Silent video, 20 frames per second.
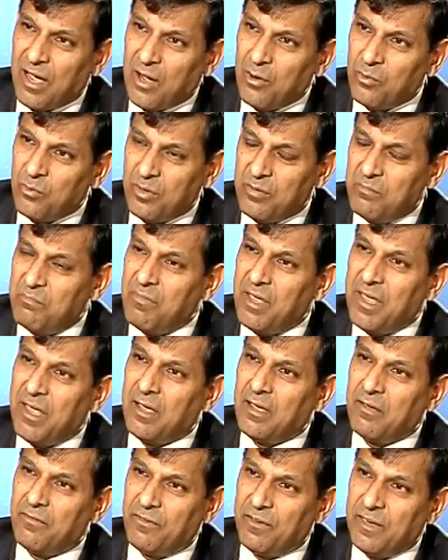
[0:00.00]
How do we
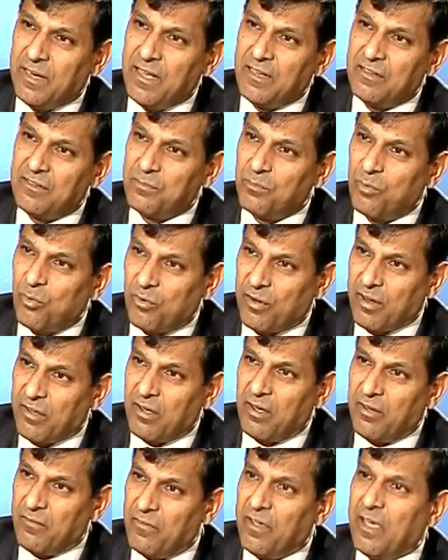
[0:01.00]
make finance more
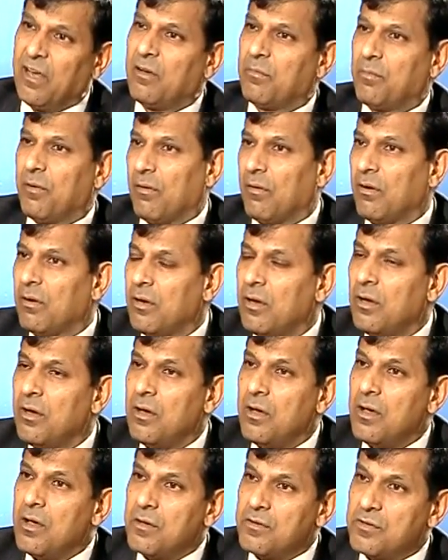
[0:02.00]
available
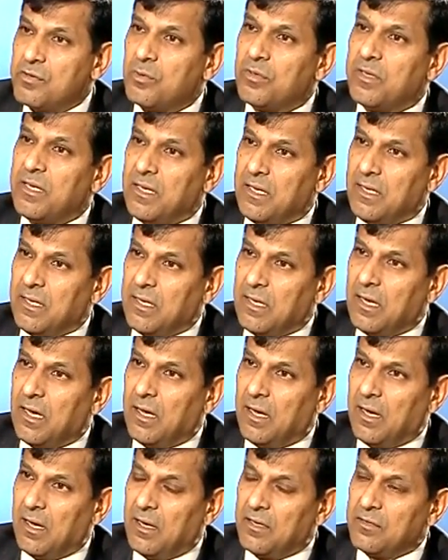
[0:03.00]
to the
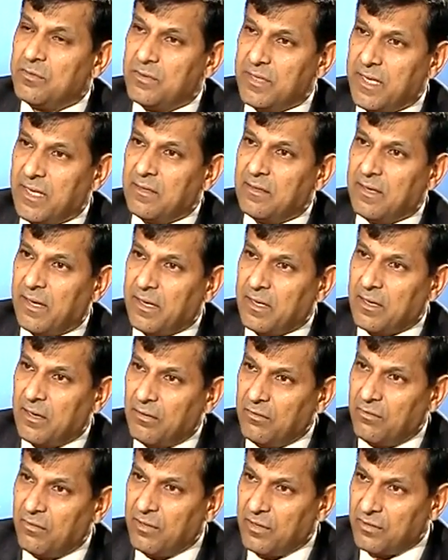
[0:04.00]
entire
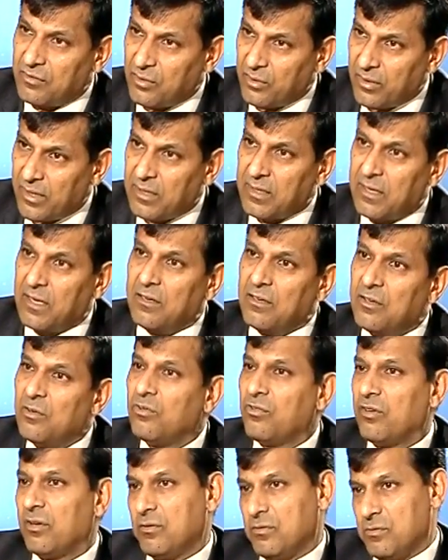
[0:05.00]
country so that it can
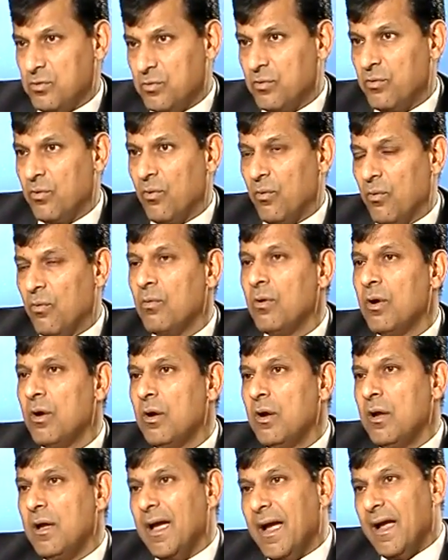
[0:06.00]
use it to grow?
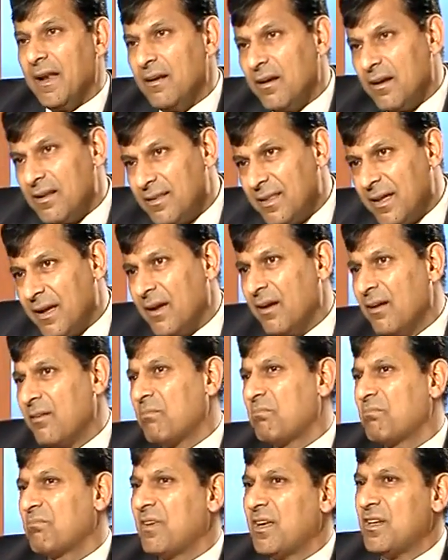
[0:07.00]
And there are
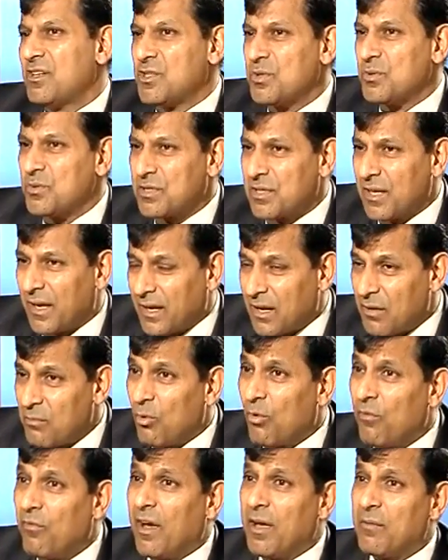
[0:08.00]
issues like a
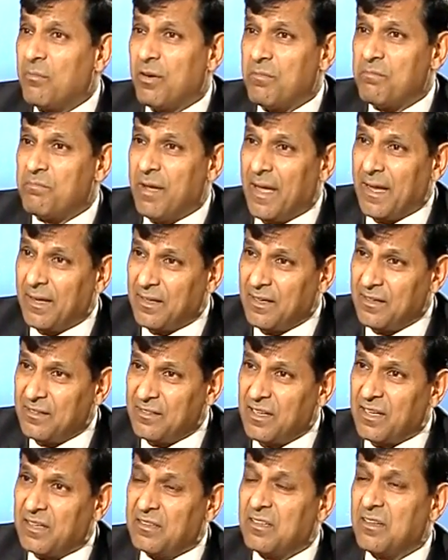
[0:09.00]
more vibrant banking
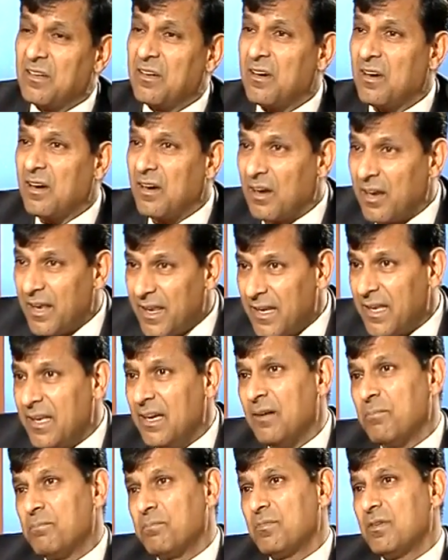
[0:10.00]
sector, cleaning
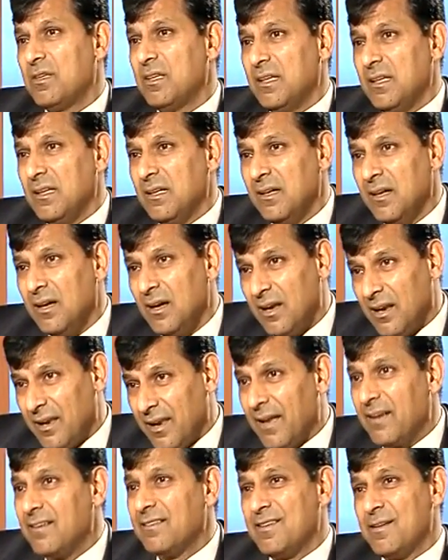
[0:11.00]
up the
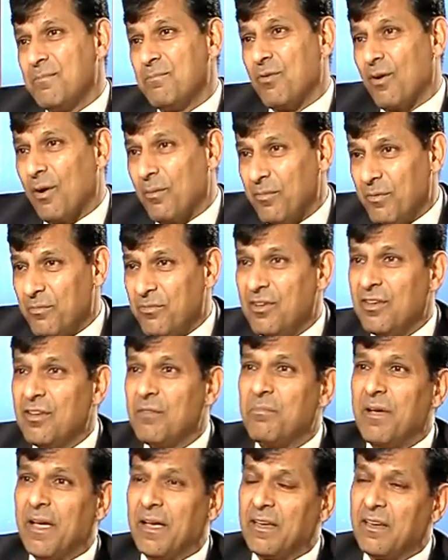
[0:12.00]
legacy problems in the
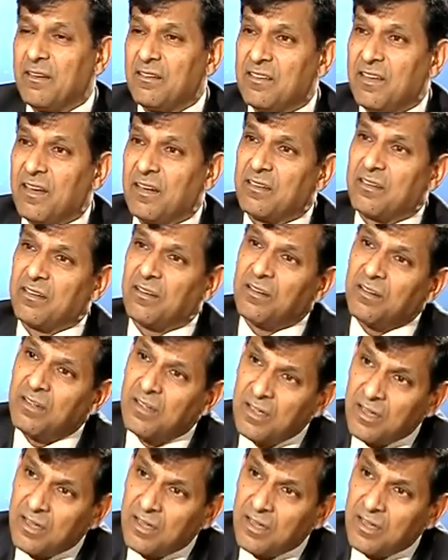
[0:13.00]
banking sector,